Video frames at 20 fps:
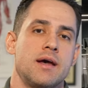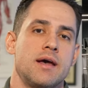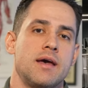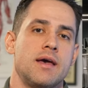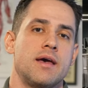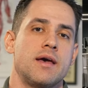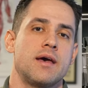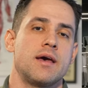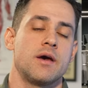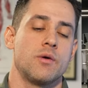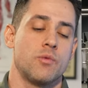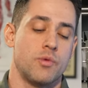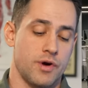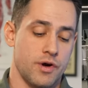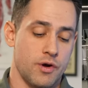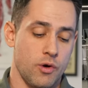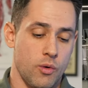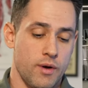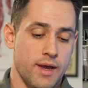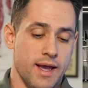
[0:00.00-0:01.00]
uh, we're
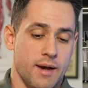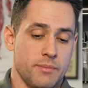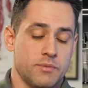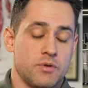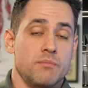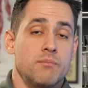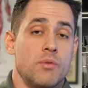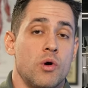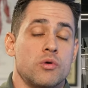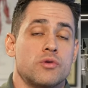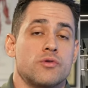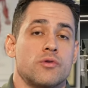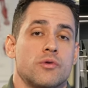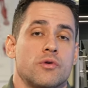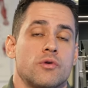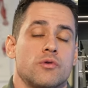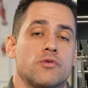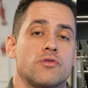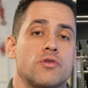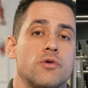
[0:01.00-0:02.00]
going up to motor
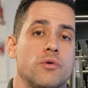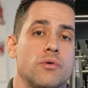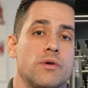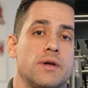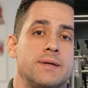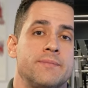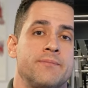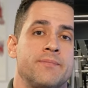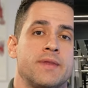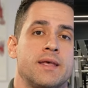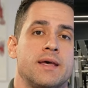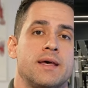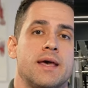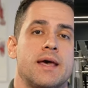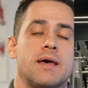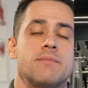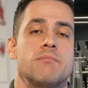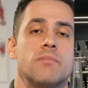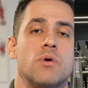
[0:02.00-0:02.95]
control. And